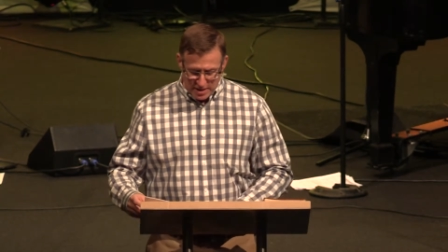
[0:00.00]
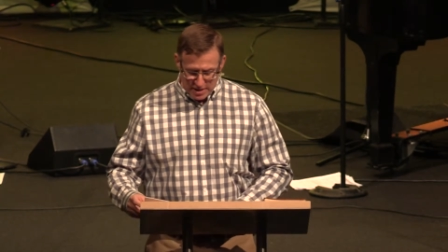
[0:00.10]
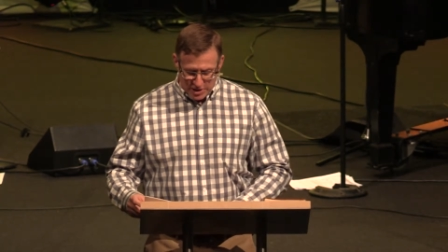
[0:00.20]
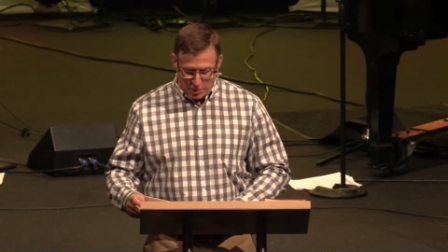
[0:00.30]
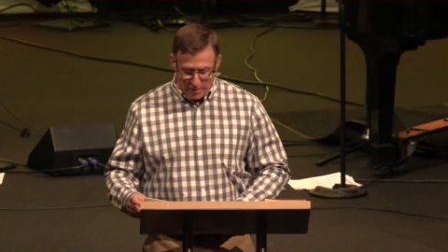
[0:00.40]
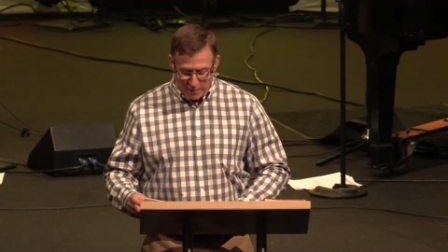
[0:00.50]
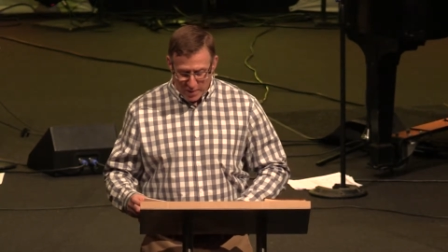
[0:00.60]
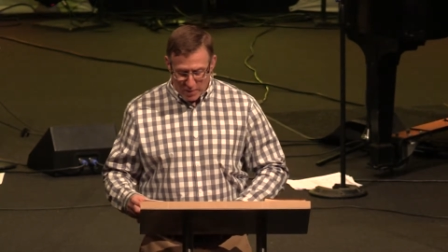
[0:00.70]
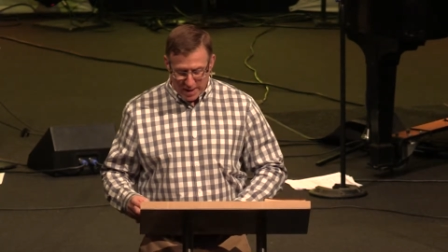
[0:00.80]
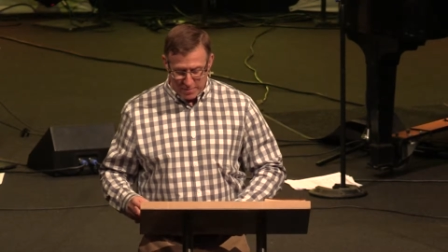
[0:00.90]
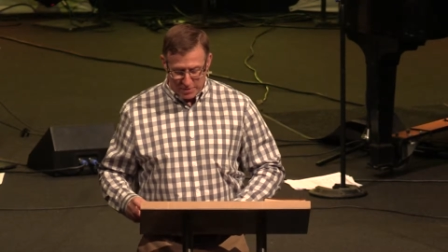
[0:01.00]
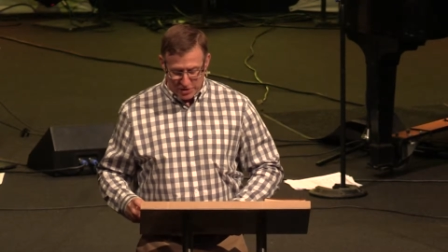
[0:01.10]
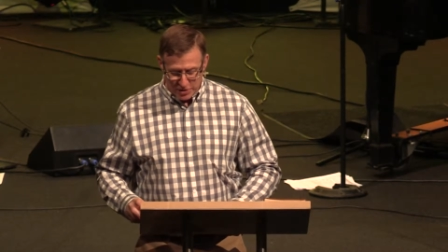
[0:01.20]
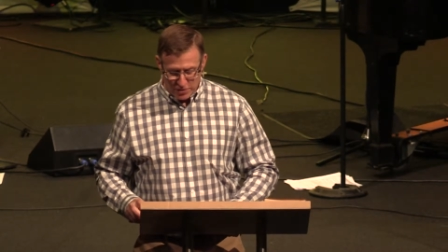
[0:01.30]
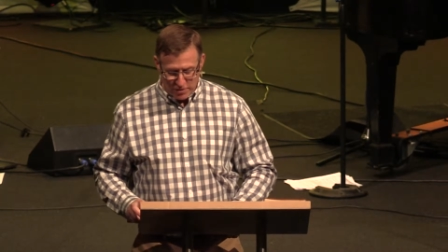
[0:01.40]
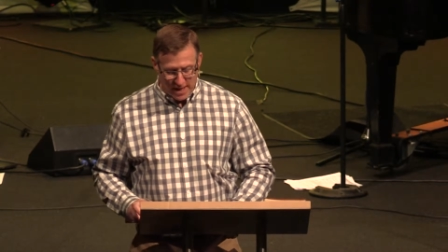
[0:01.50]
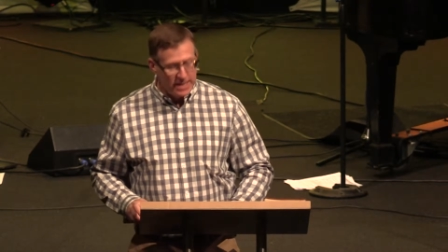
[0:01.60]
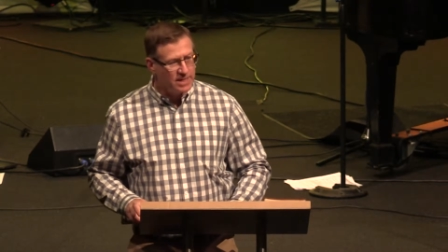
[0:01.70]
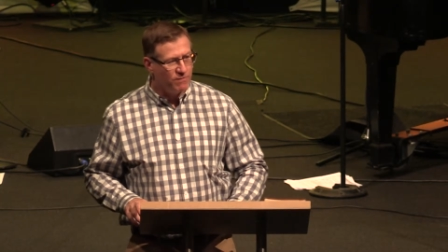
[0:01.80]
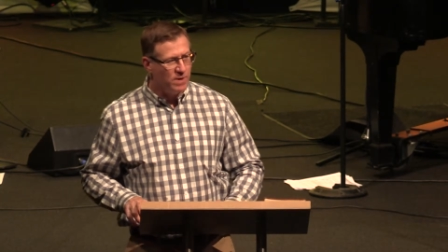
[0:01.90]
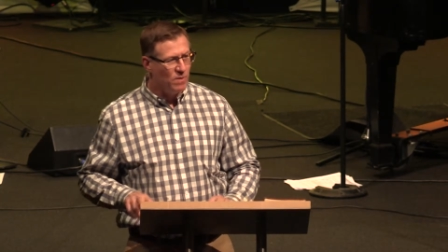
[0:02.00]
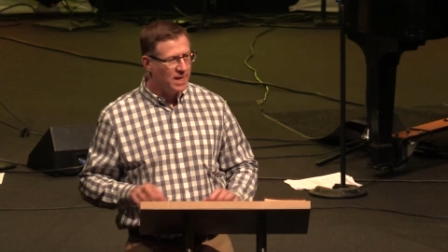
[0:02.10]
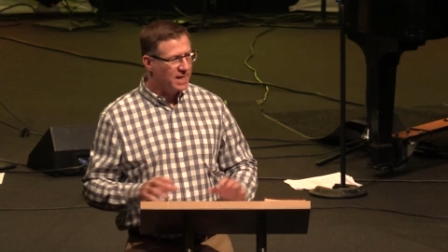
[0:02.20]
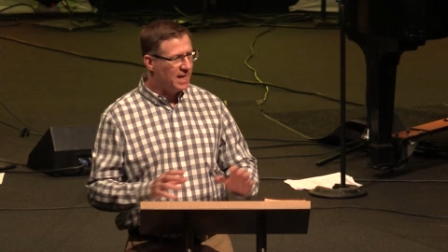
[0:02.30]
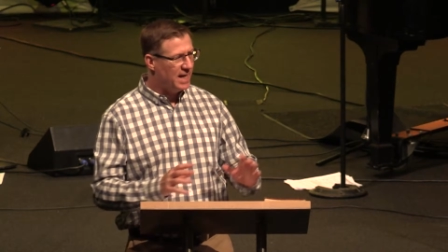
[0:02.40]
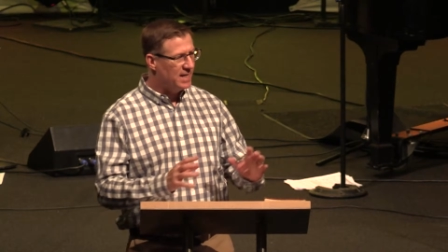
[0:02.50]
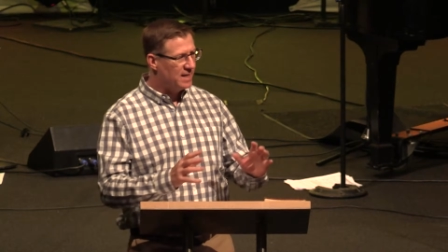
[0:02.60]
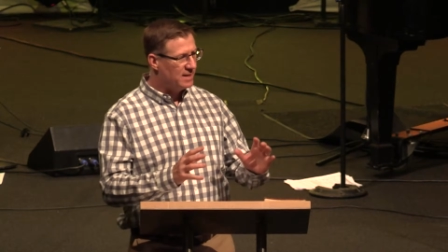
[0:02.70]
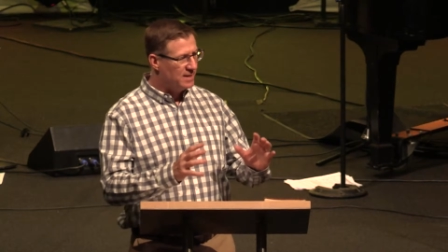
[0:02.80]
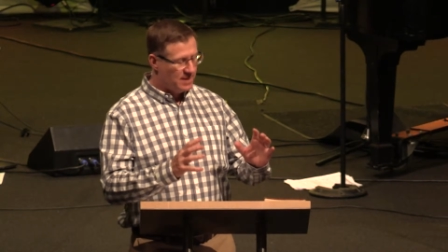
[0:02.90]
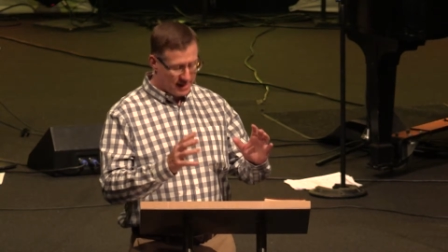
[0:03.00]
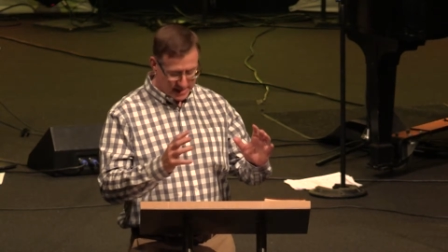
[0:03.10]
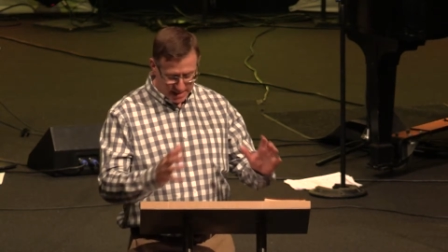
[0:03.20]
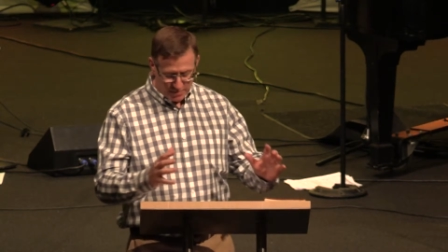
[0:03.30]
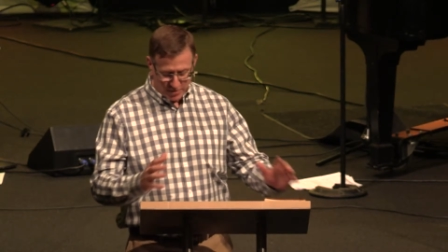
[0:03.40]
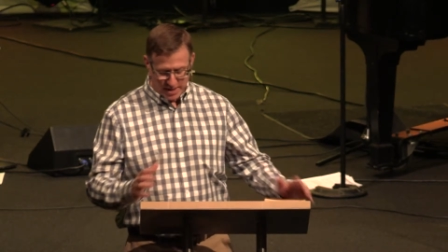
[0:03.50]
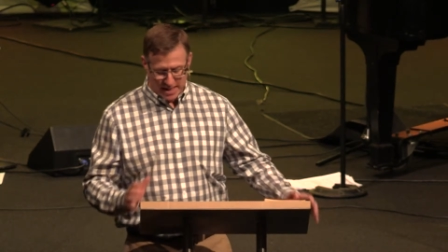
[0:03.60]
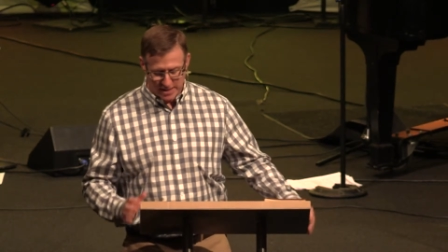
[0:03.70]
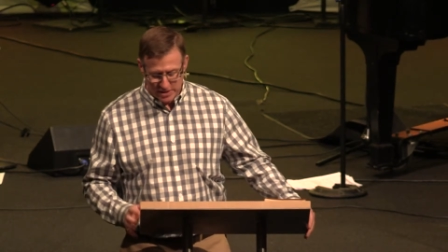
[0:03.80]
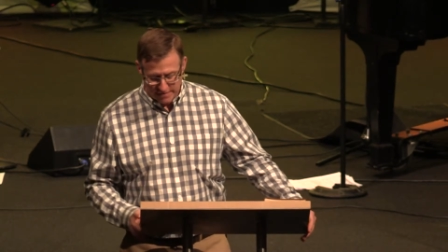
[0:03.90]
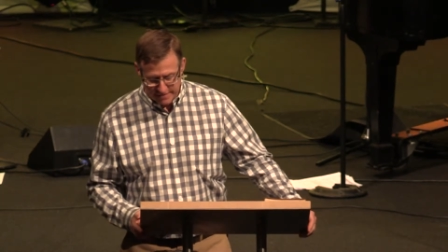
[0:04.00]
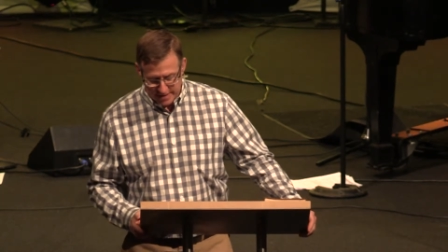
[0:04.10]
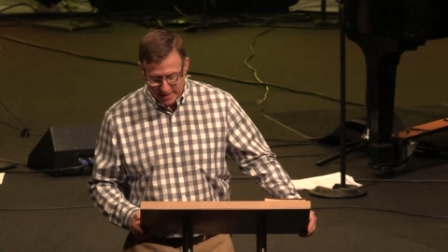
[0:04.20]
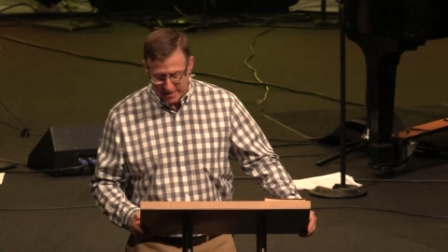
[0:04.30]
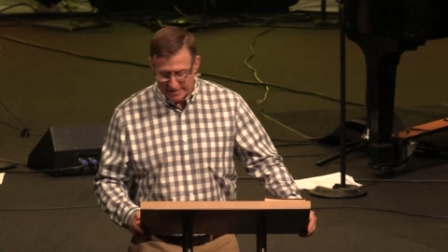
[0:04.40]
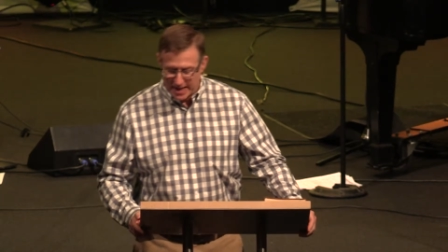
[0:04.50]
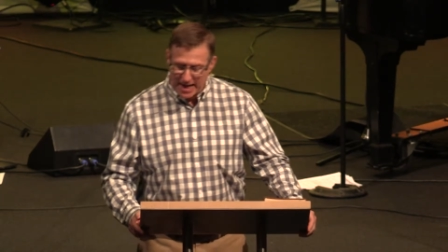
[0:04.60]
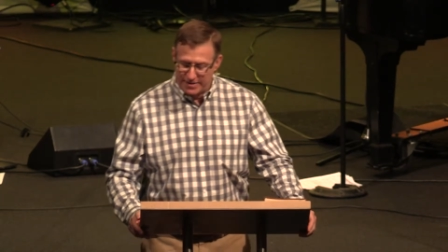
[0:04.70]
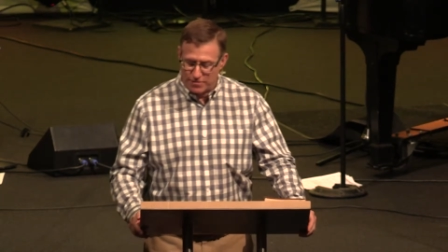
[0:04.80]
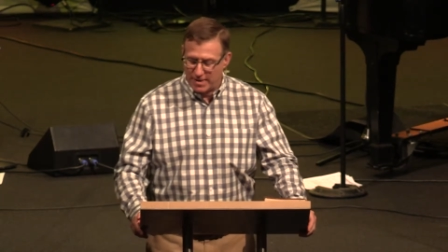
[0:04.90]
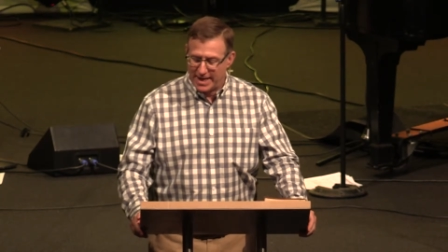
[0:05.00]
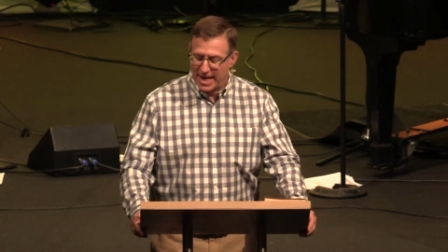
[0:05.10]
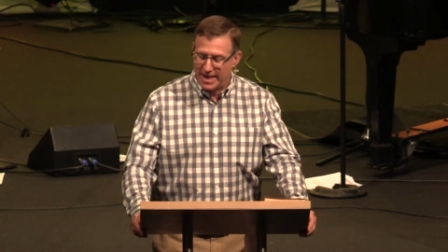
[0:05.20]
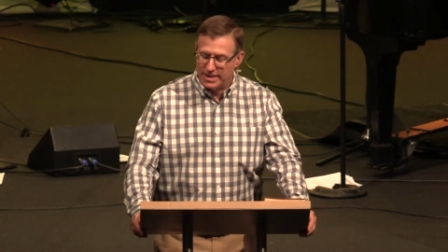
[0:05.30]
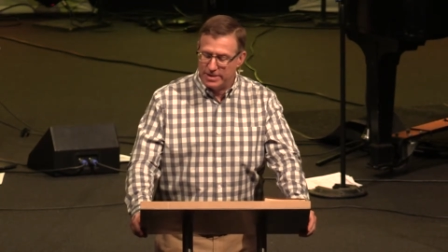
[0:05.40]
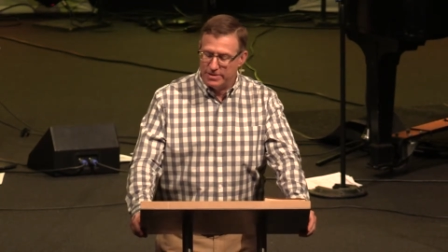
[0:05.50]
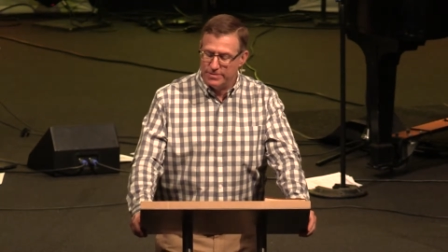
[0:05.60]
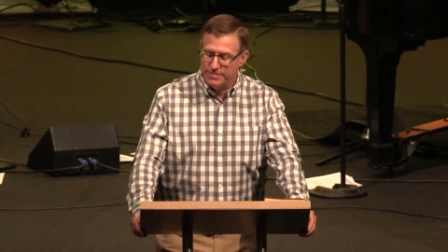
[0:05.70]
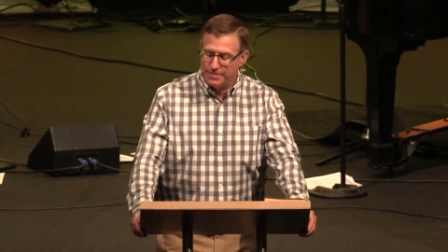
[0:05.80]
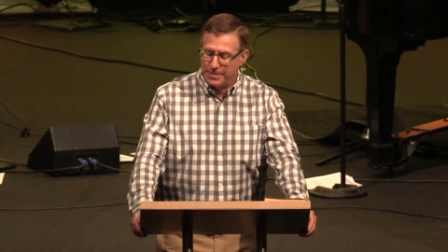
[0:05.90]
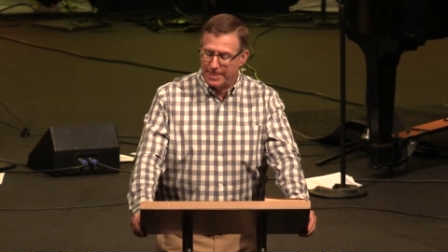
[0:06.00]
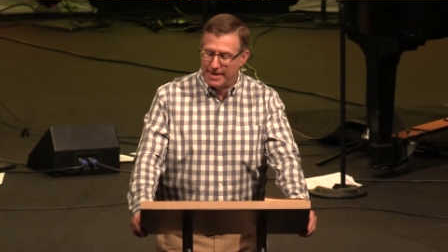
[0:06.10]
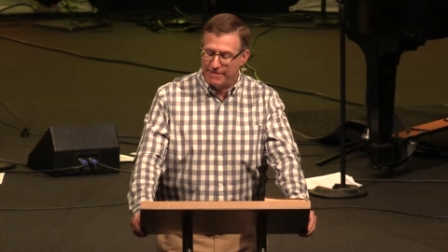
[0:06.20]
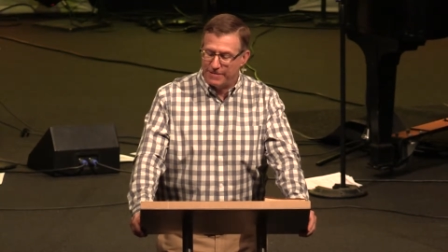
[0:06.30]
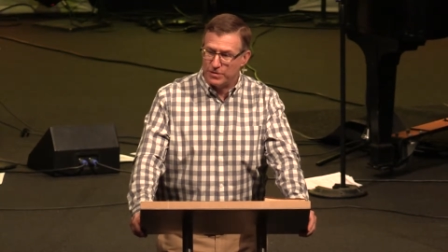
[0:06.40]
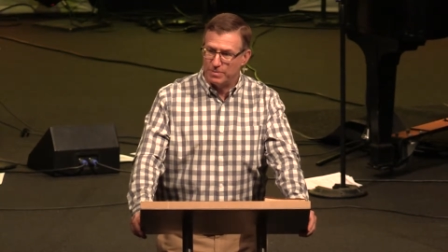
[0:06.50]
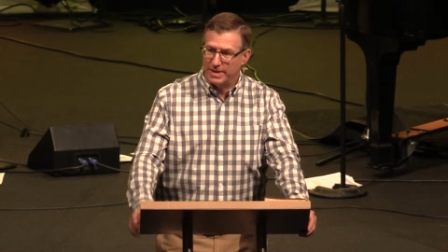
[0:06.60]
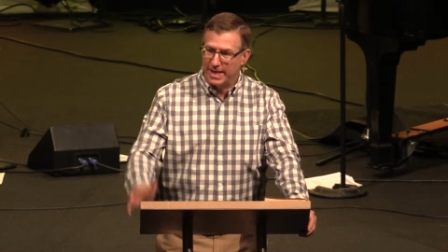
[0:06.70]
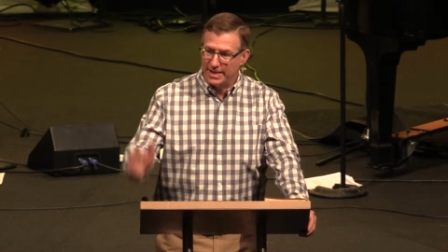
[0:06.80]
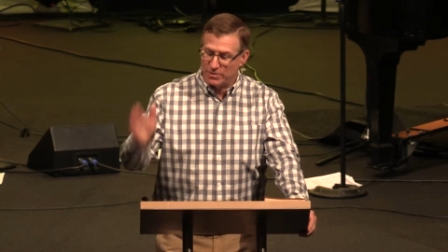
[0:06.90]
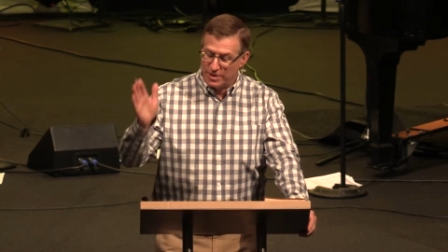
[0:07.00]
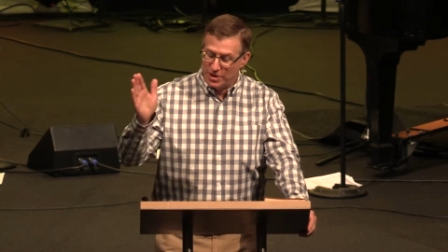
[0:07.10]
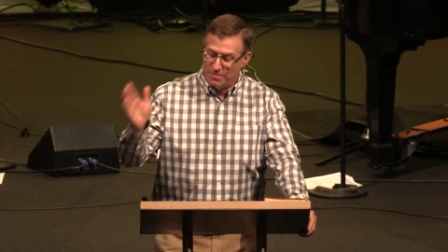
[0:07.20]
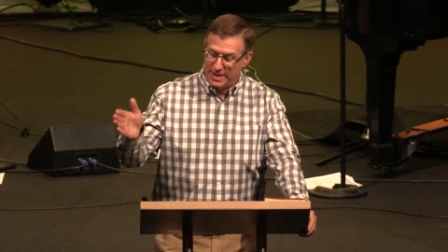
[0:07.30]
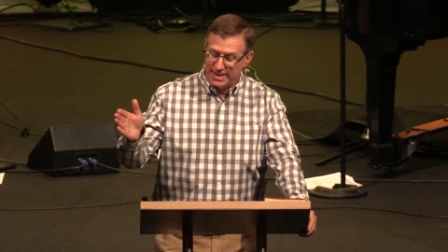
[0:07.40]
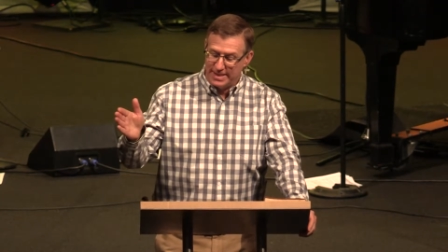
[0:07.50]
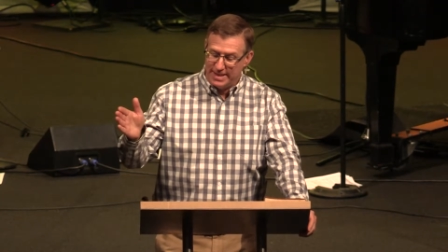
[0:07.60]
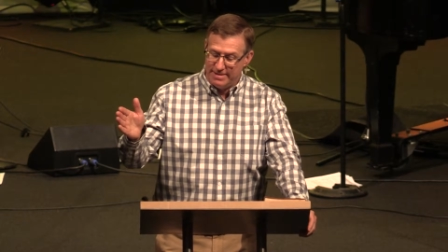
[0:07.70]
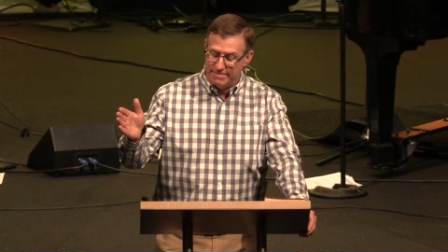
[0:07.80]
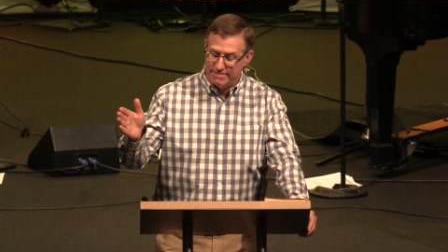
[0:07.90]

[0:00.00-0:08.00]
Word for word: So, if we want to pursue Christ, if we want to gain a, a deeper knowledge of, of God, the right attitude, it first begins with humility.